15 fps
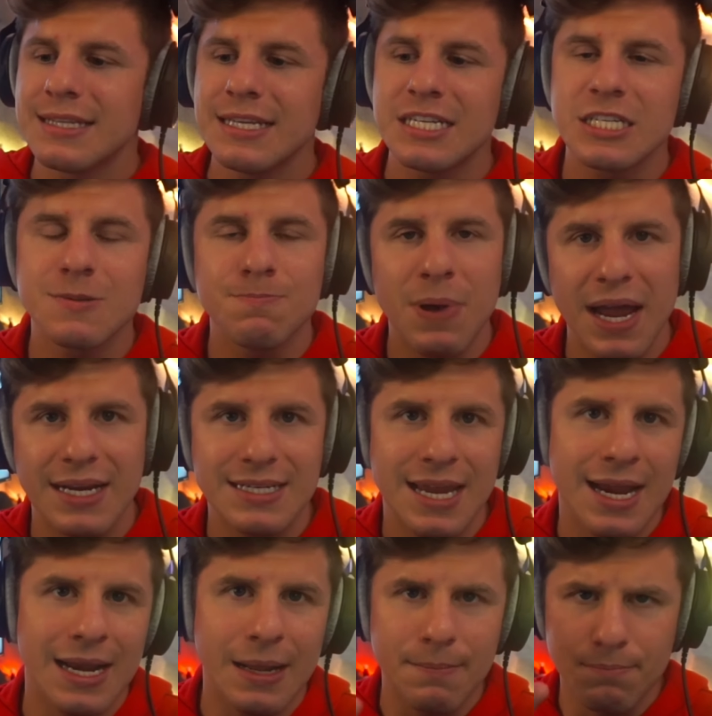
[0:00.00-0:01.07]
the
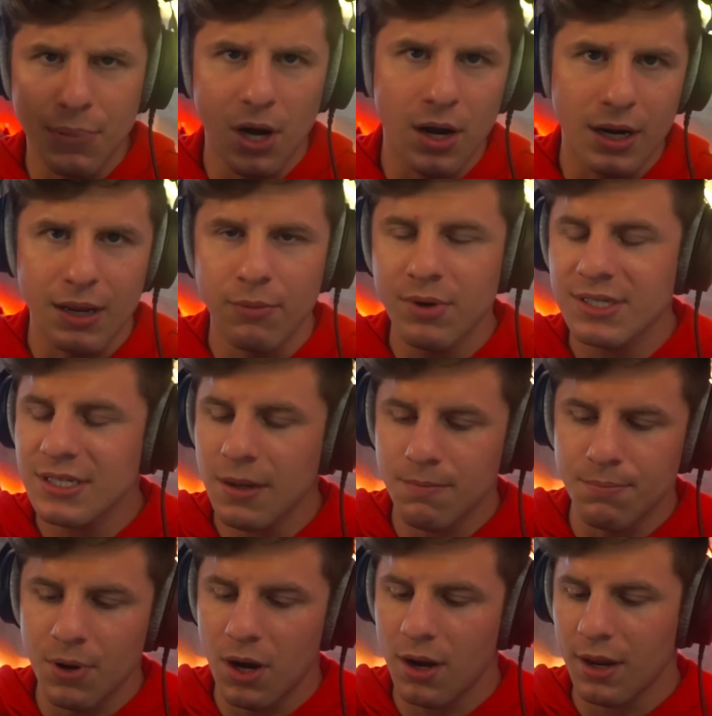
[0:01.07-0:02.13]
spectating bug. It wasn't a
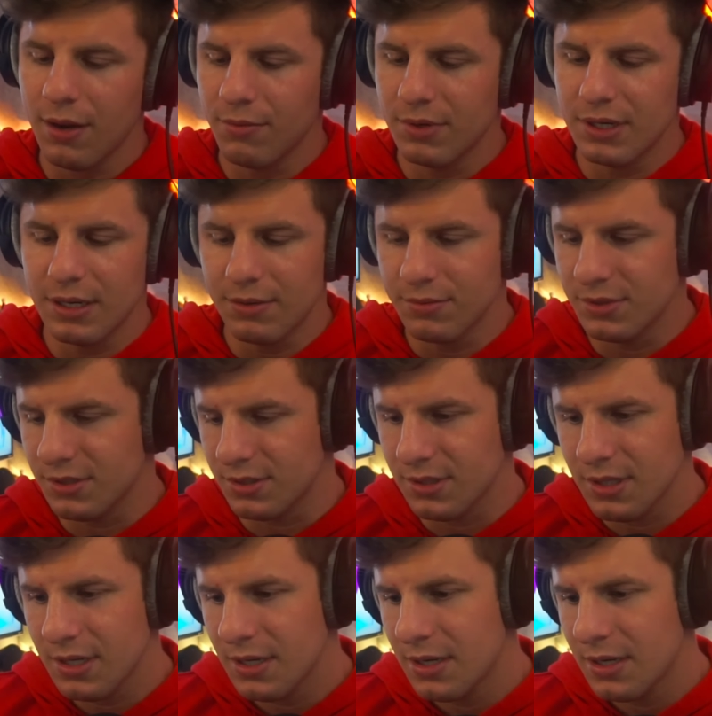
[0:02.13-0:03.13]
bug, it was